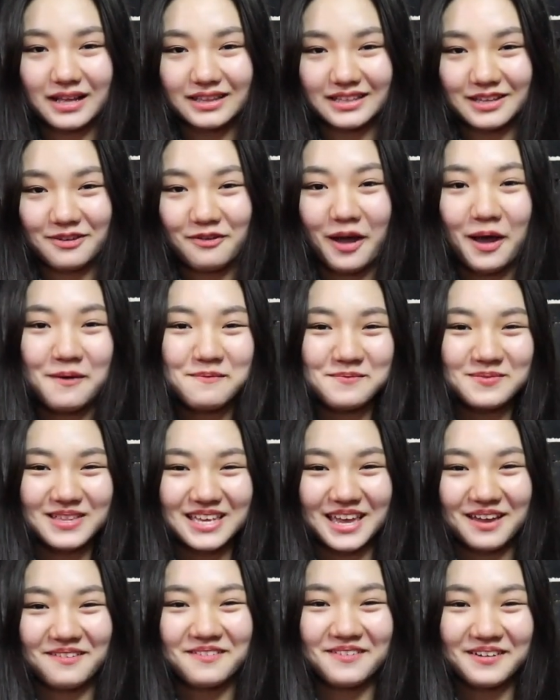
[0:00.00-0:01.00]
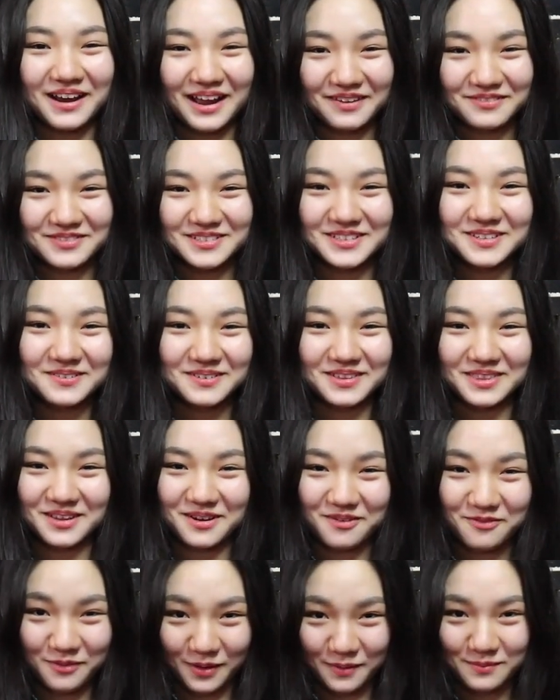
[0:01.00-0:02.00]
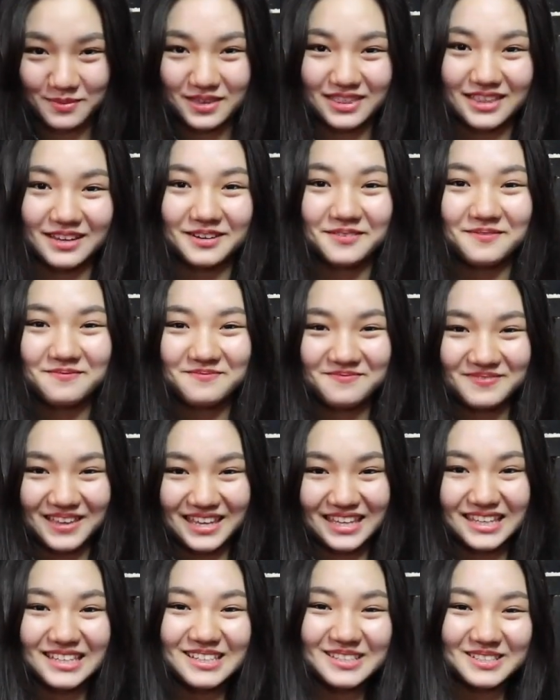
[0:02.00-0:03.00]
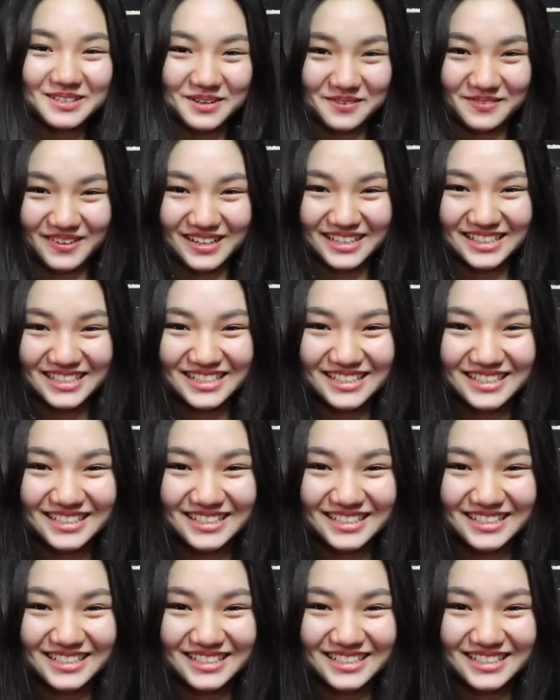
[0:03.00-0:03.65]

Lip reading: live happily ever after with your family there. Thank you so much.